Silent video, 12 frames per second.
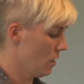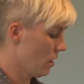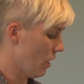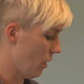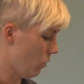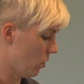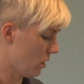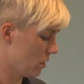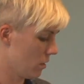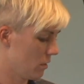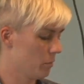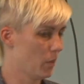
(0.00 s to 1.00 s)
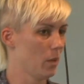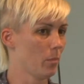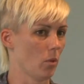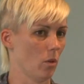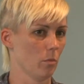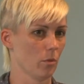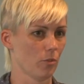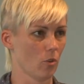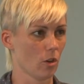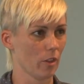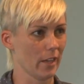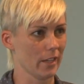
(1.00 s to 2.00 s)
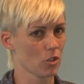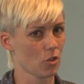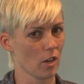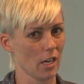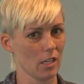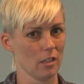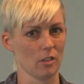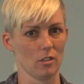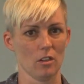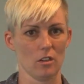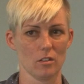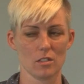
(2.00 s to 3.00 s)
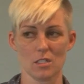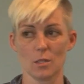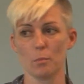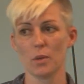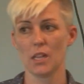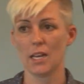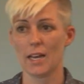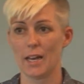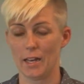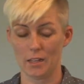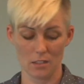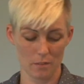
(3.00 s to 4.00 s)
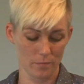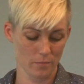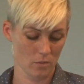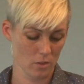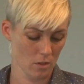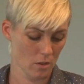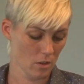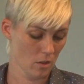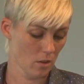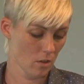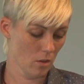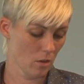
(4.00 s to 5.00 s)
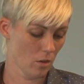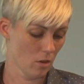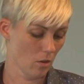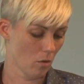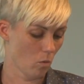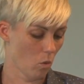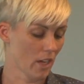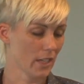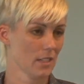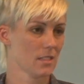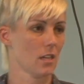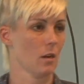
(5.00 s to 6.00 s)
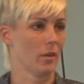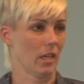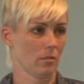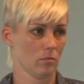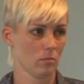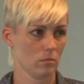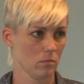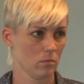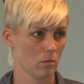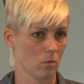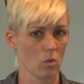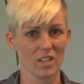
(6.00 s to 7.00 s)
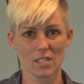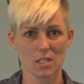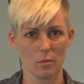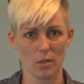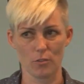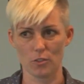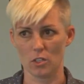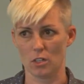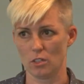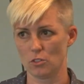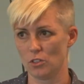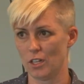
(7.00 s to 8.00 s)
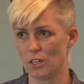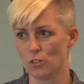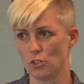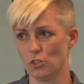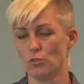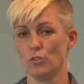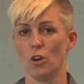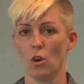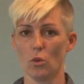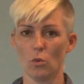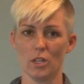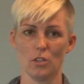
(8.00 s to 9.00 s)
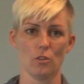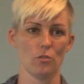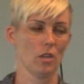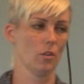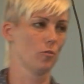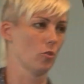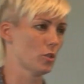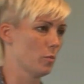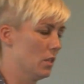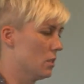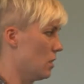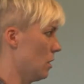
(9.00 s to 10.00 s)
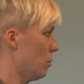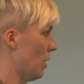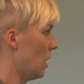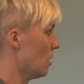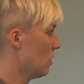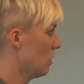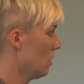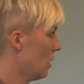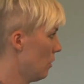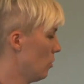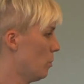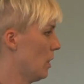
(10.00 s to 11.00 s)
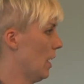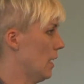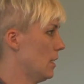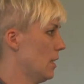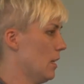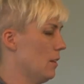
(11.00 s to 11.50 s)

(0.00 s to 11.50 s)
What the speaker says: I want people, before they train their dogs, to plan what is coming. What is coming for the dog? Do you know what your reinforcement is going to be? Have you planned it?